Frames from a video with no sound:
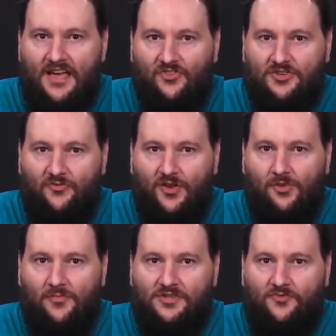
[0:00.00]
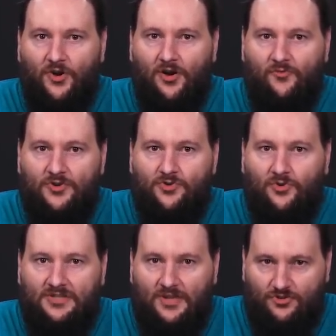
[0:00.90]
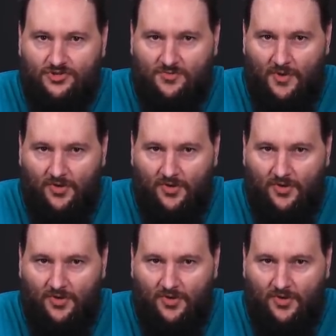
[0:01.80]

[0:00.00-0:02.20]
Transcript: and the developments of artificial intelligence